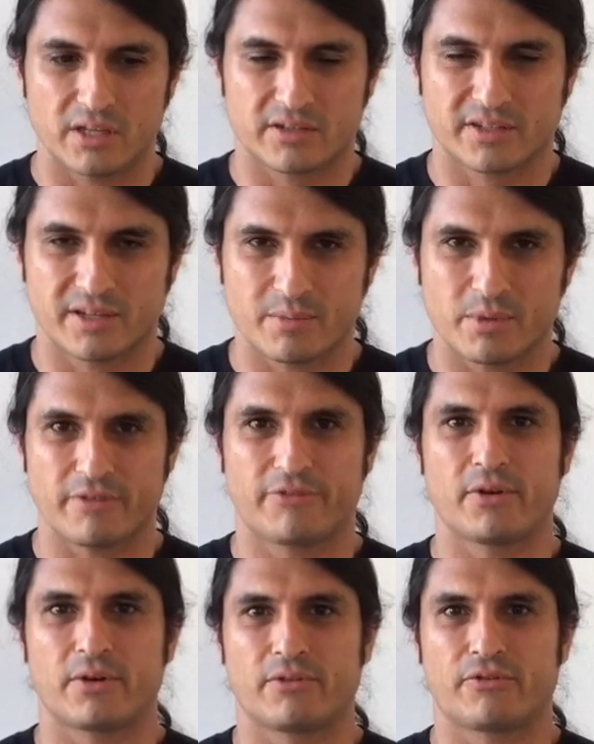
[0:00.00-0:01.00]
It's going to be a
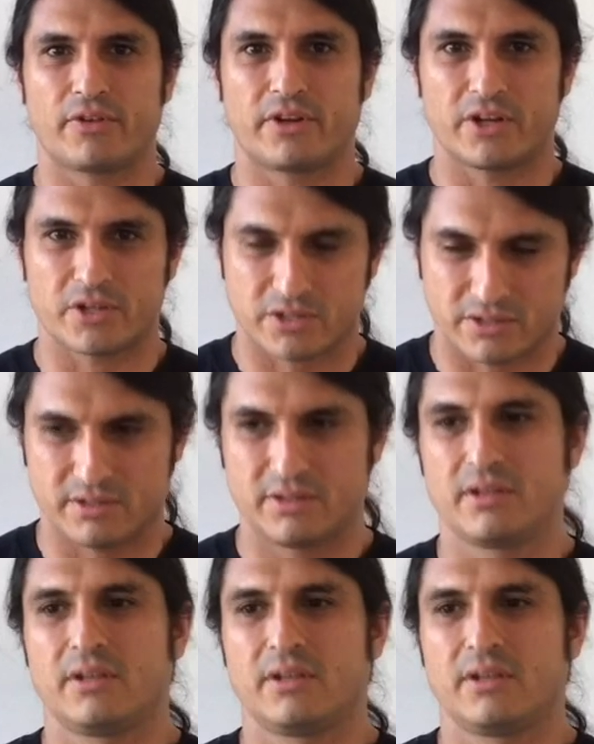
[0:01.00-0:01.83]
photo finish